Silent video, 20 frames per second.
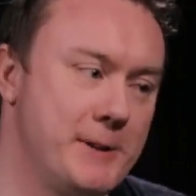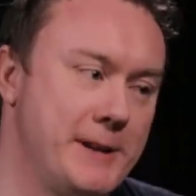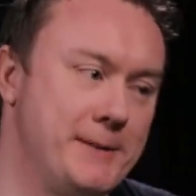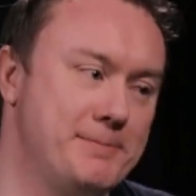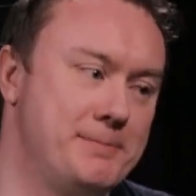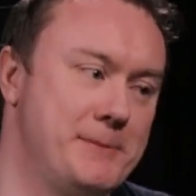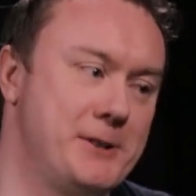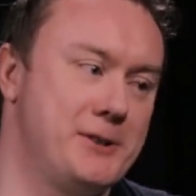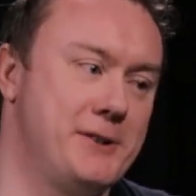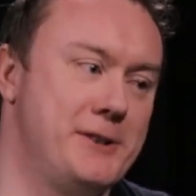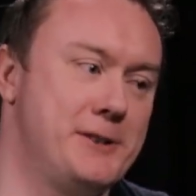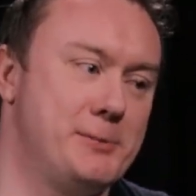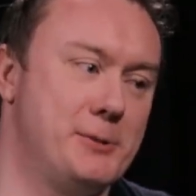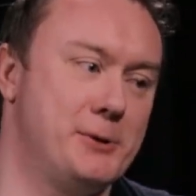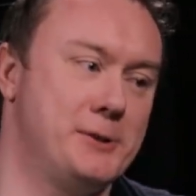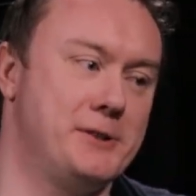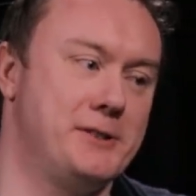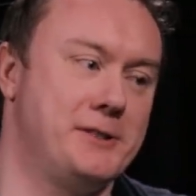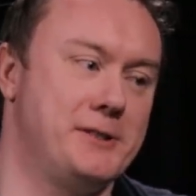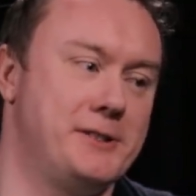mate. Mystery yeah,
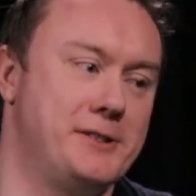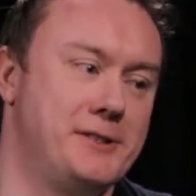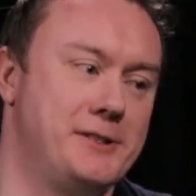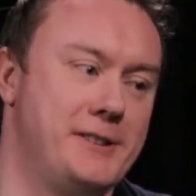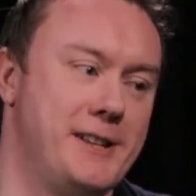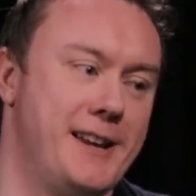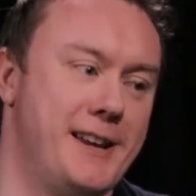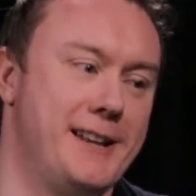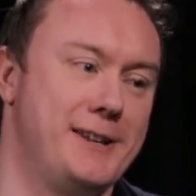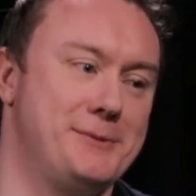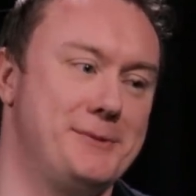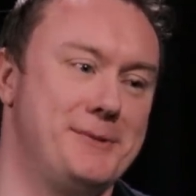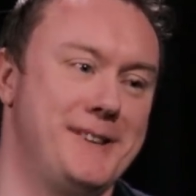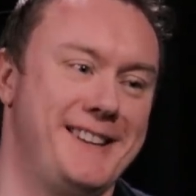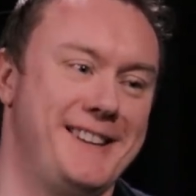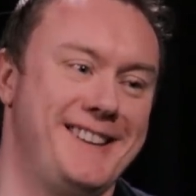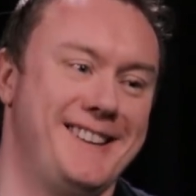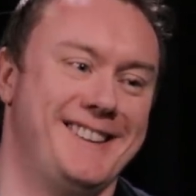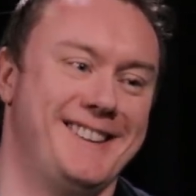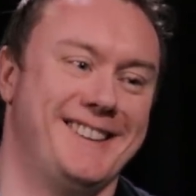that's right. Yeah, that's
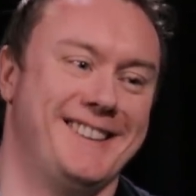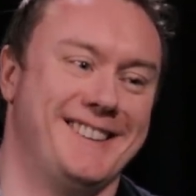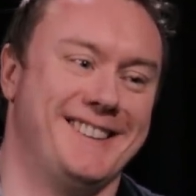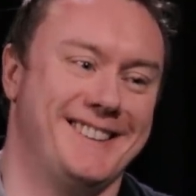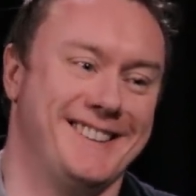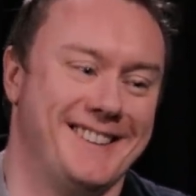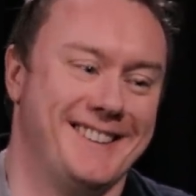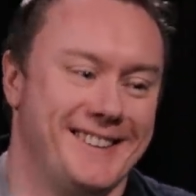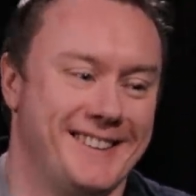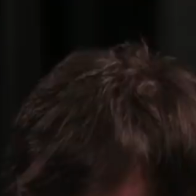me. Okay.